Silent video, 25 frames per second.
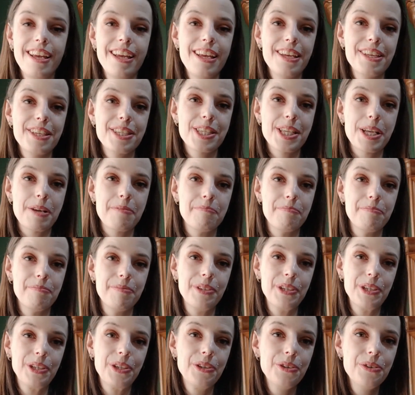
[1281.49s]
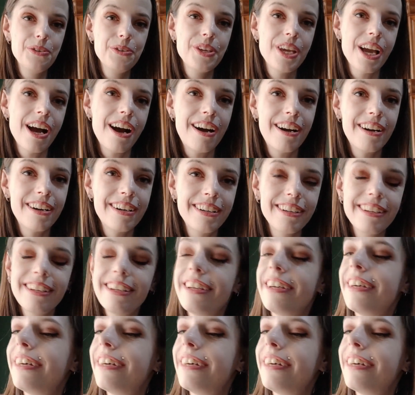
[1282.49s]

some new yarn,